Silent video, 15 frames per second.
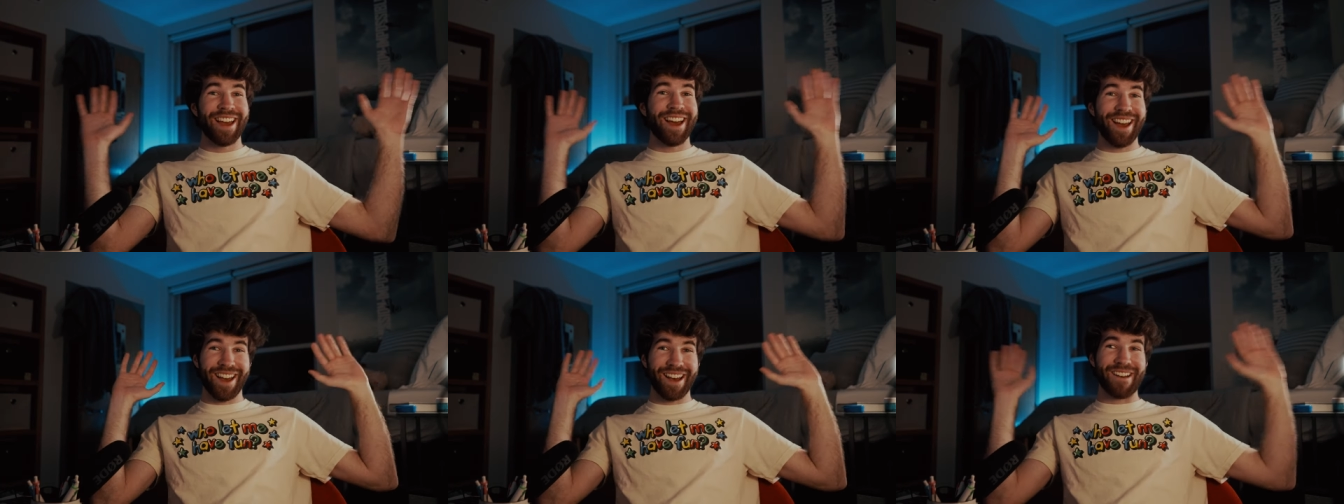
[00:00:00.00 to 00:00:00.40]

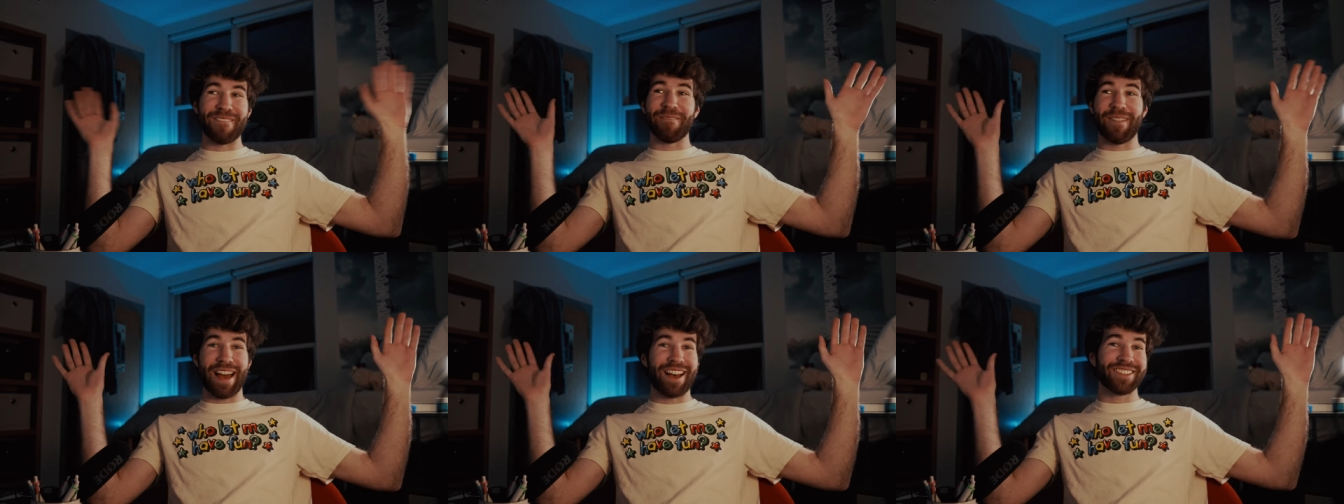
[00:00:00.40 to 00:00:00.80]

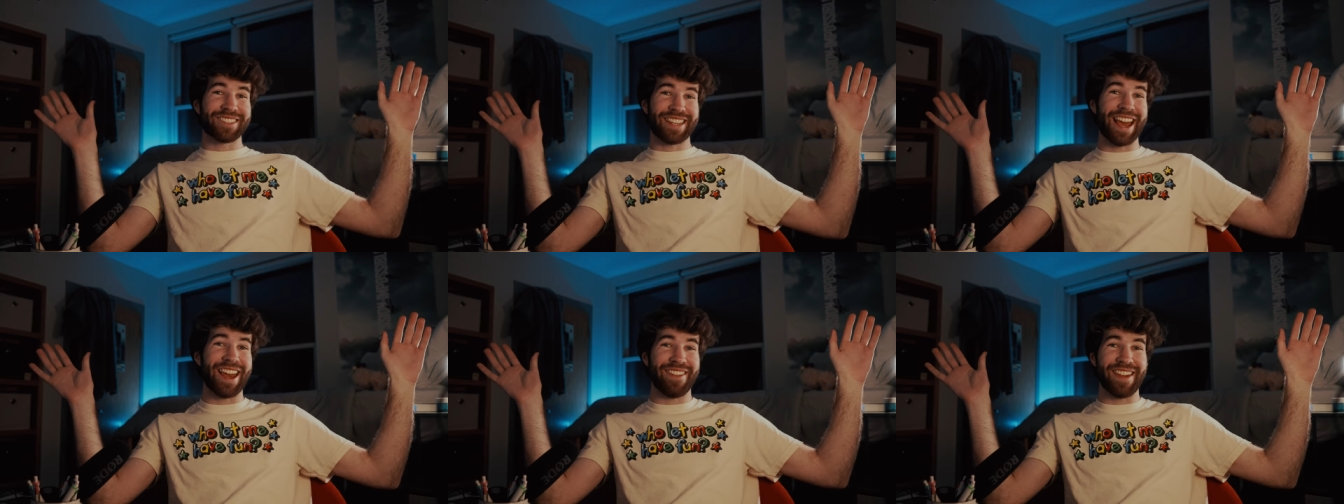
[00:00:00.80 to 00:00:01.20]
I'll
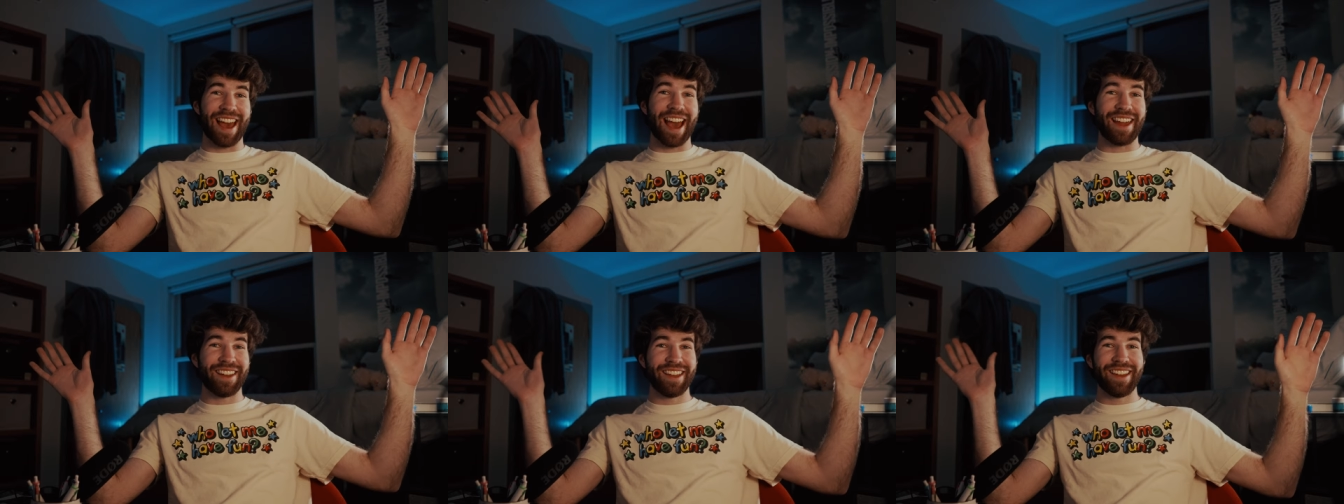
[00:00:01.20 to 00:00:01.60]
say
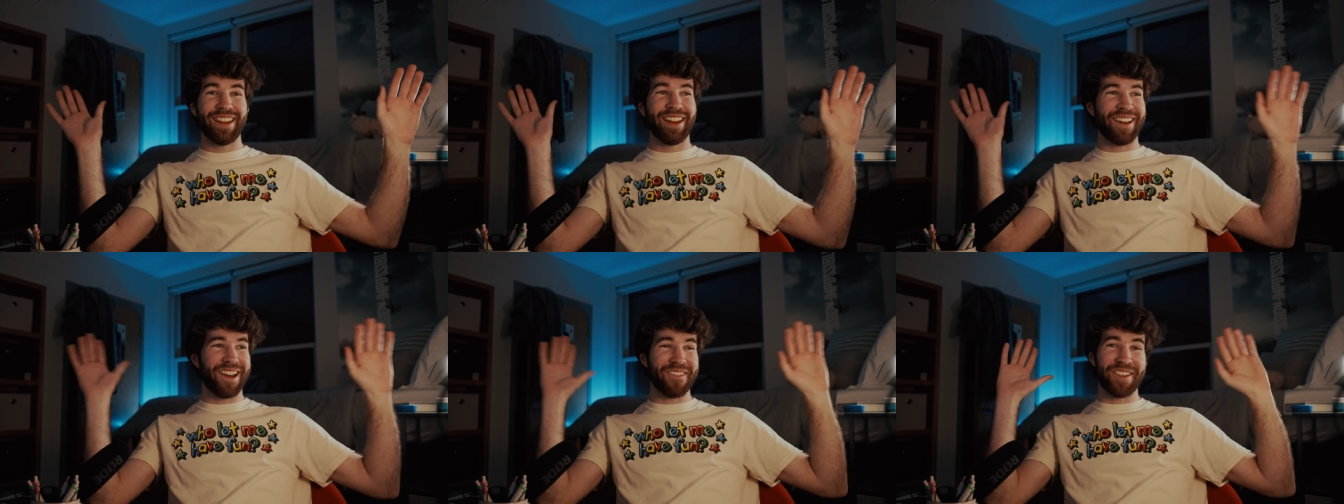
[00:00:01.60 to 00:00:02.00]
that.
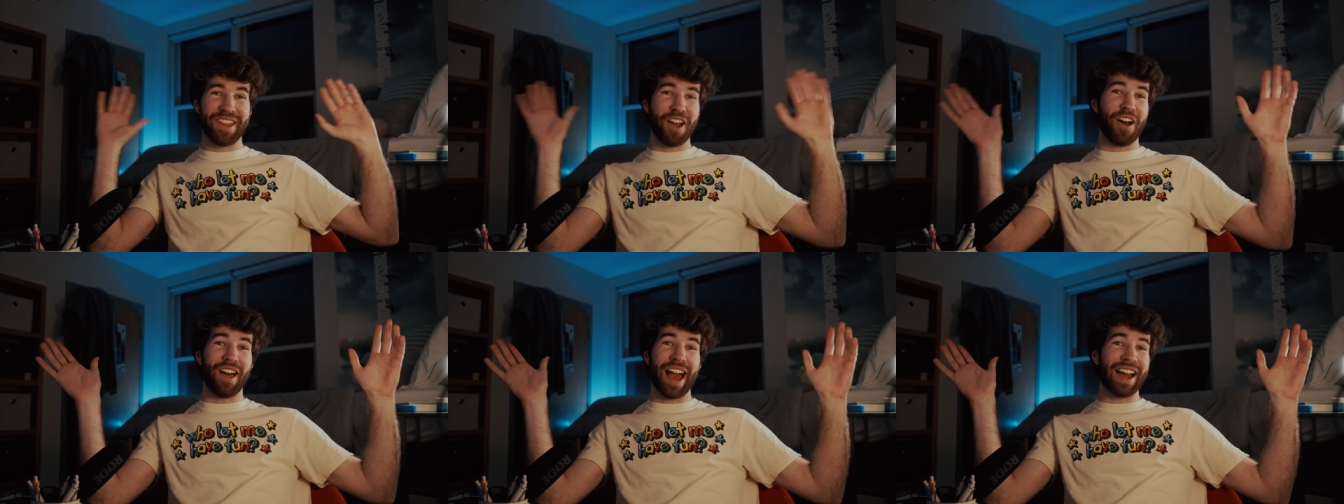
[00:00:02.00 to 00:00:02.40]
And they
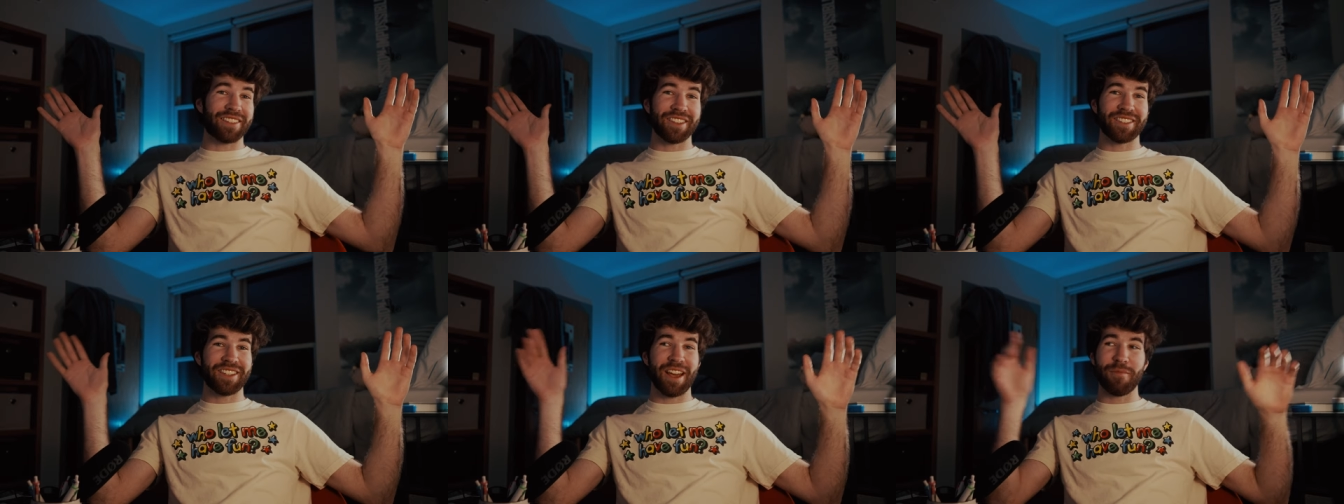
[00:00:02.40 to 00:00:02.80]
all act the
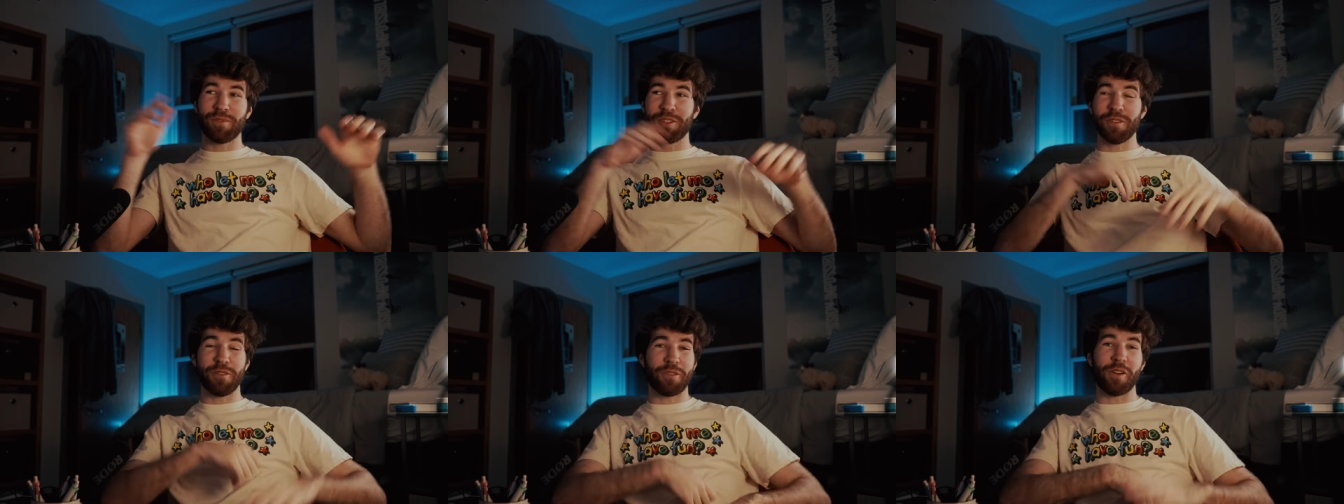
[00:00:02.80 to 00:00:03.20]
same
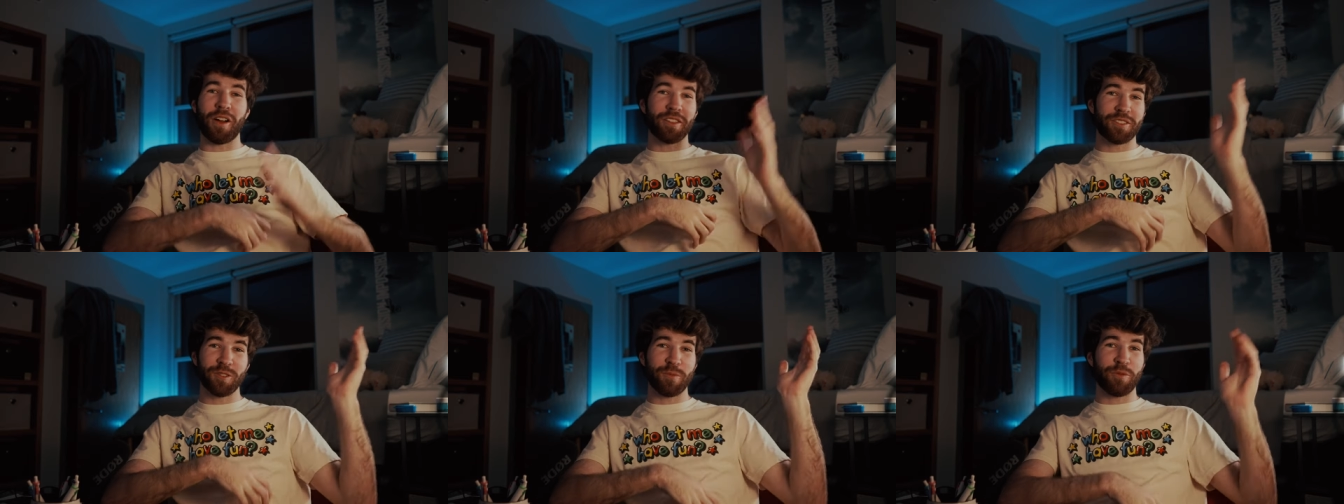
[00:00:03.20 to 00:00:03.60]
too. They're all
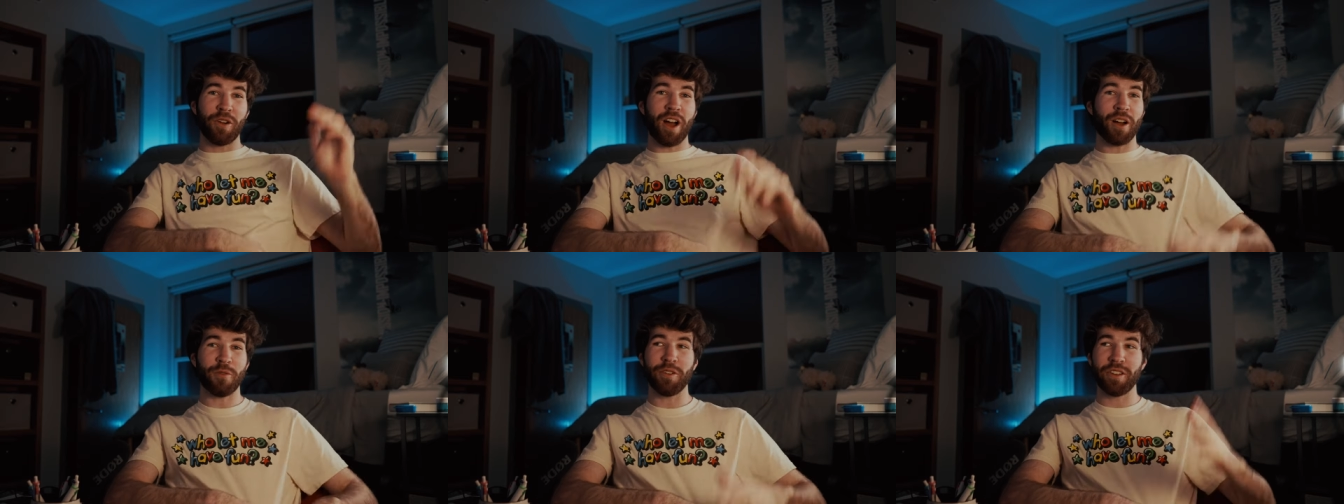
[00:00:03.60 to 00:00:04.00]
super
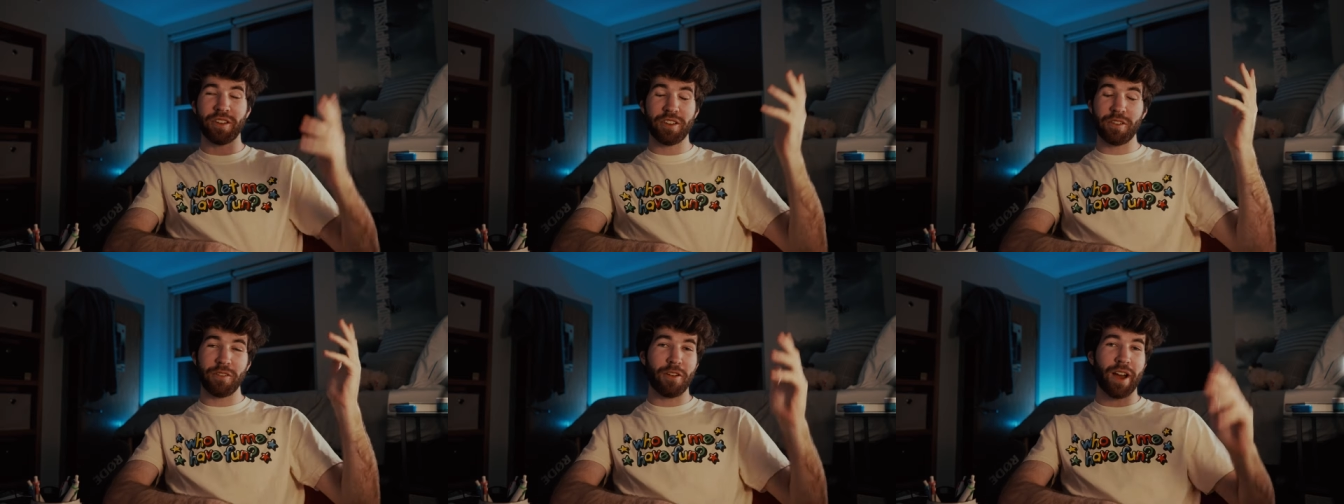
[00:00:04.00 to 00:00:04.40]
awkward and
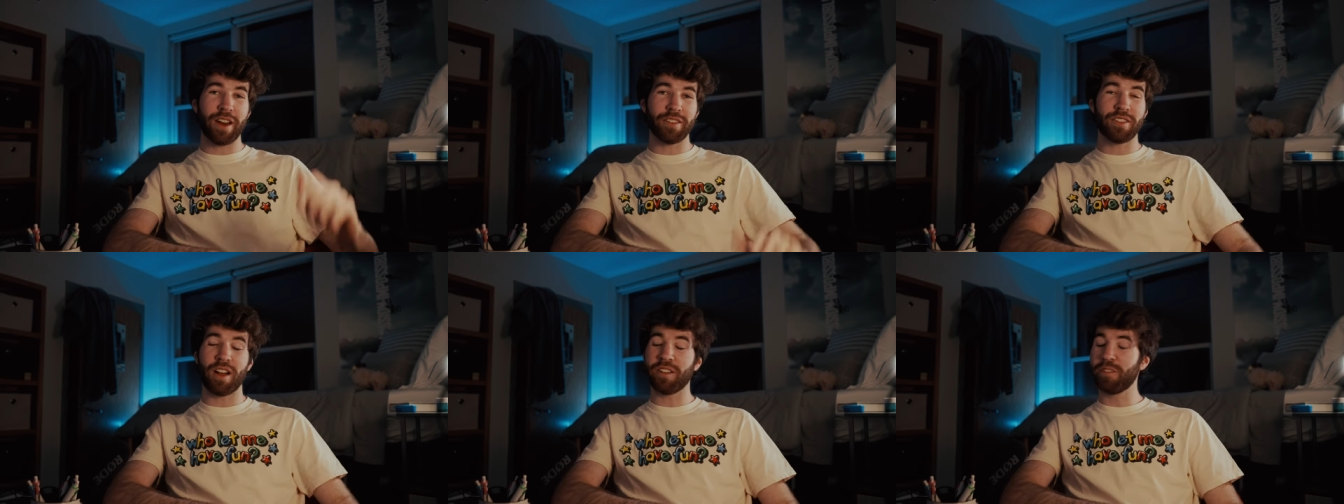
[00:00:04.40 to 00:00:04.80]
don't know how to
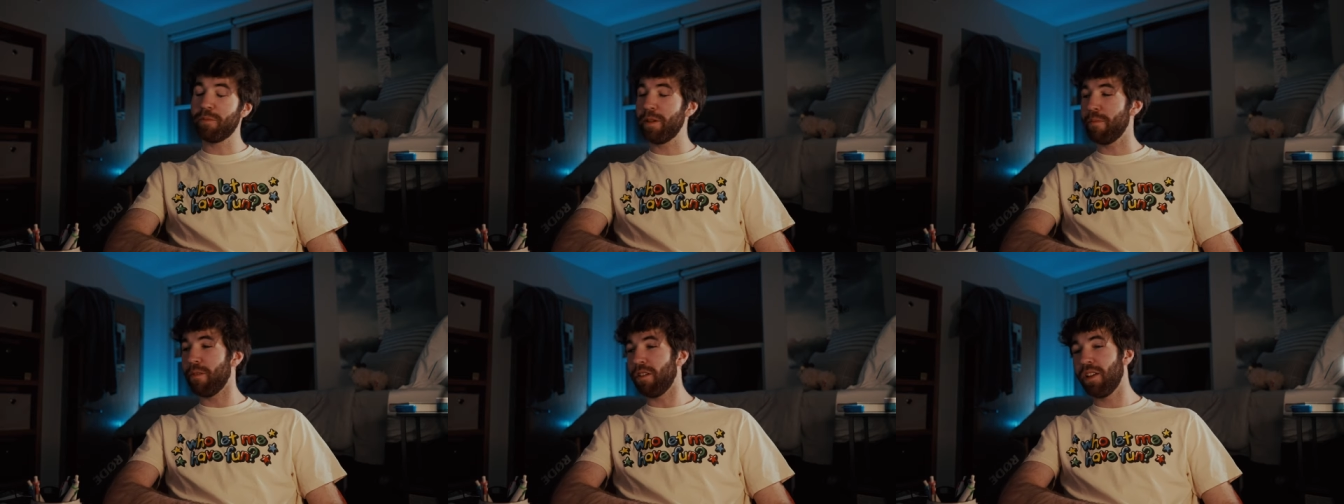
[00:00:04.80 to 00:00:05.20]
talk to
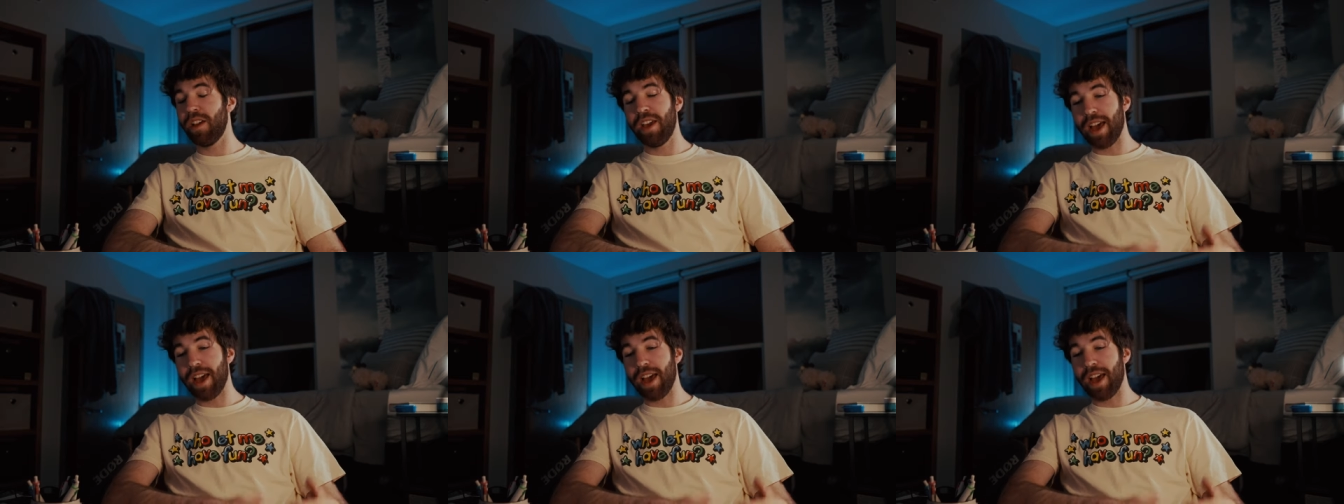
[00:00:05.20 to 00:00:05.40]
people.